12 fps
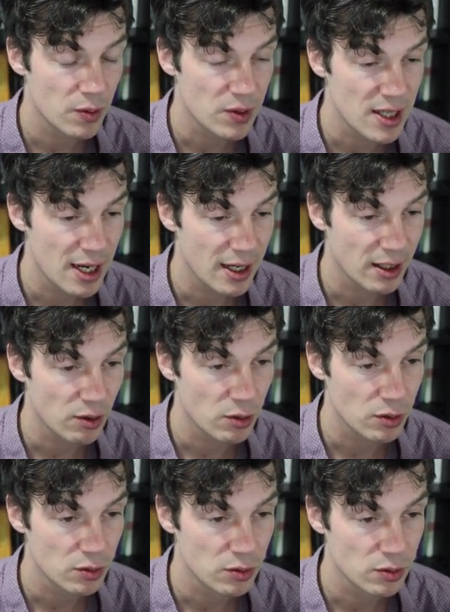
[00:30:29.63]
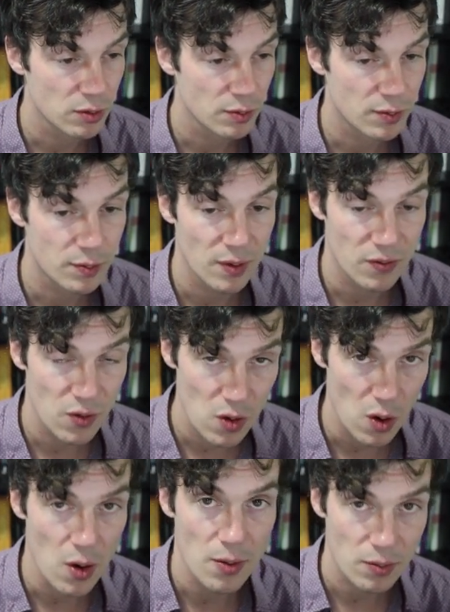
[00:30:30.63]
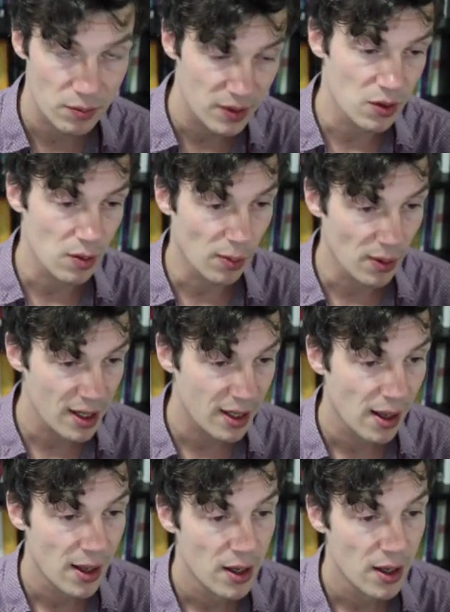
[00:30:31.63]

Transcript: saying before we took a break,